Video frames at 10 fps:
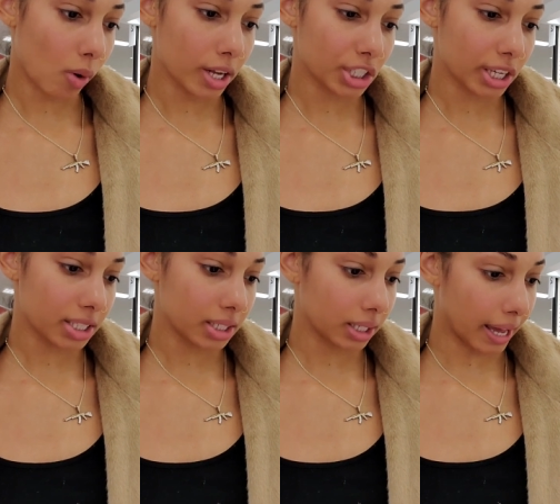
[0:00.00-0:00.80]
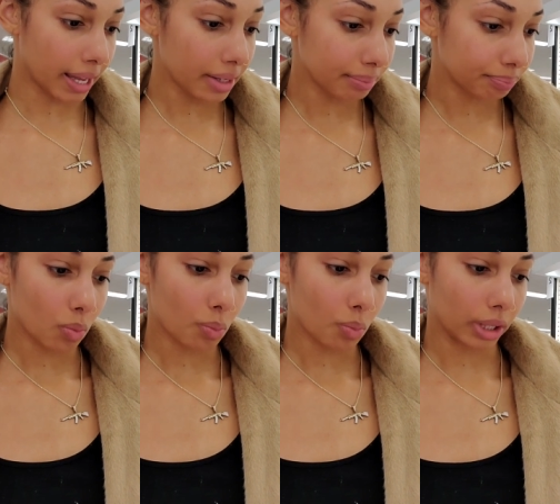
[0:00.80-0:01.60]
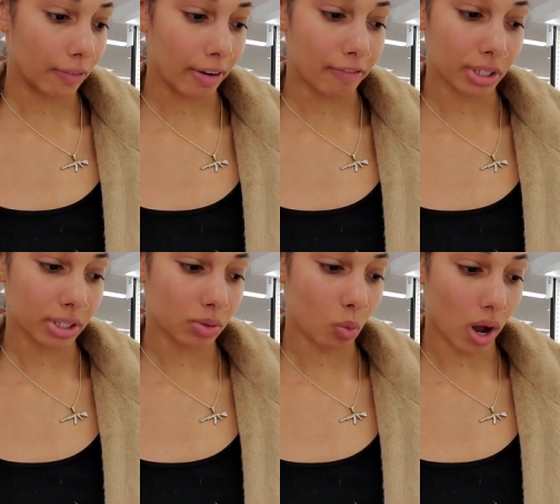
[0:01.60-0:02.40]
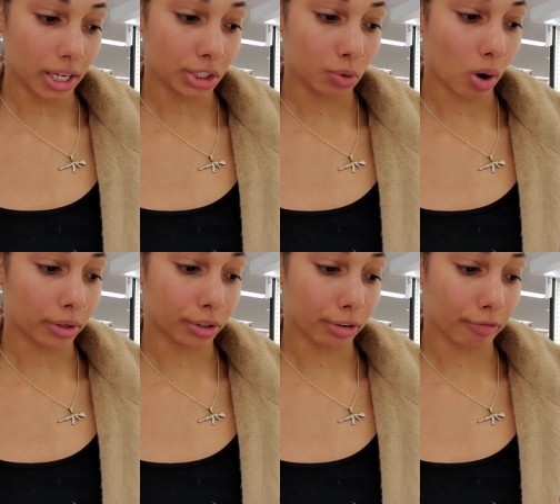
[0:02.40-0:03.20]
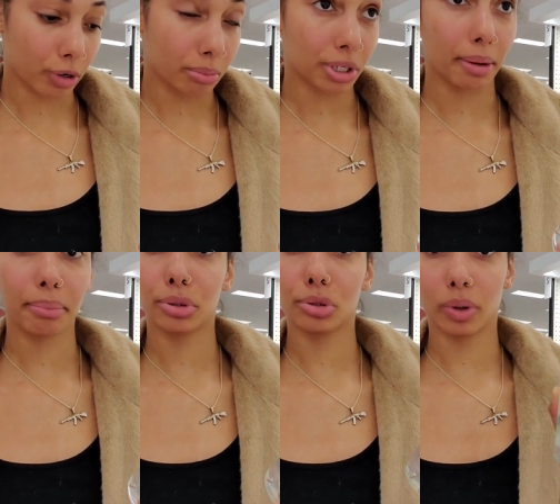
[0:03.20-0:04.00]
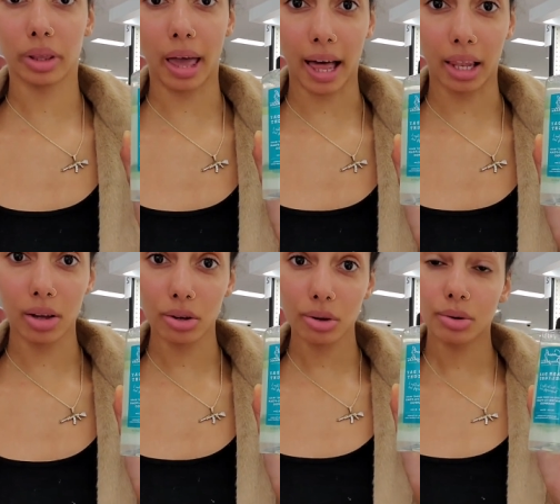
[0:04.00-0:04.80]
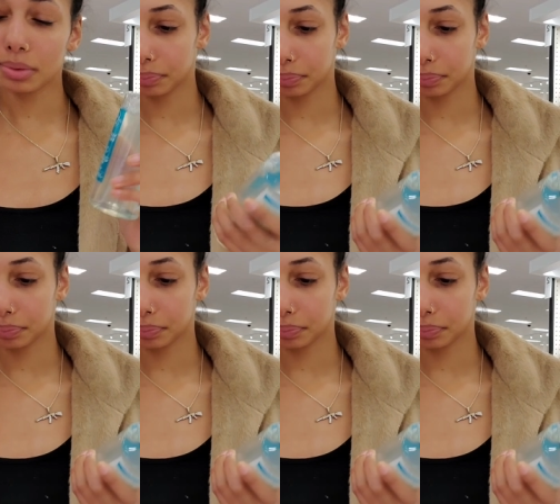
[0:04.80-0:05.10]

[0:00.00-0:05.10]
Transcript: Wash Day Delight. Love at First Wash Water to Foam Shampoo with Aloe.